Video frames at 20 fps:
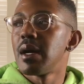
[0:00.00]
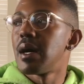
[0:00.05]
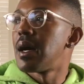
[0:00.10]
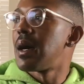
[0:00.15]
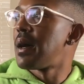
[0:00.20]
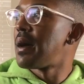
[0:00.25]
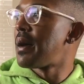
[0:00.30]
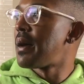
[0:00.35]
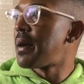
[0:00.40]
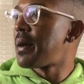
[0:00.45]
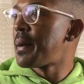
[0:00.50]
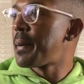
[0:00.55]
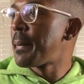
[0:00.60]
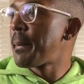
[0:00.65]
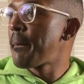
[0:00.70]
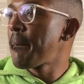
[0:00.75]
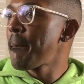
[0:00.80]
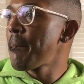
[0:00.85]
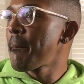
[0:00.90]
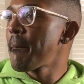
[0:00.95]

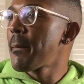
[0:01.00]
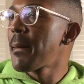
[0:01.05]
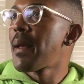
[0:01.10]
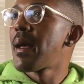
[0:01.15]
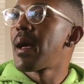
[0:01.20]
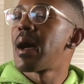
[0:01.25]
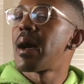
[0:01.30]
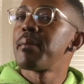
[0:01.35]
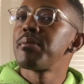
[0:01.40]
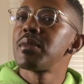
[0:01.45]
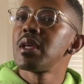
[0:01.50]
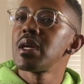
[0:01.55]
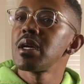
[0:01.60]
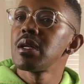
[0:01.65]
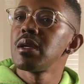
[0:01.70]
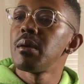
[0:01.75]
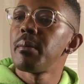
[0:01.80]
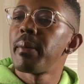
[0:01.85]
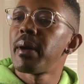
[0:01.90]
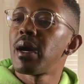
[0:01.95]
I'm thinking
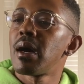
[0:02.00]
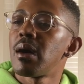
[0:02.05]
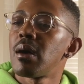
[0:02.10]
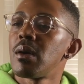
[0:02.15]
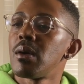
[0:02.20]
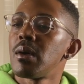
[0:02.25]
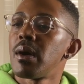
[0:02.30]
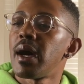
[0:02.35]
about,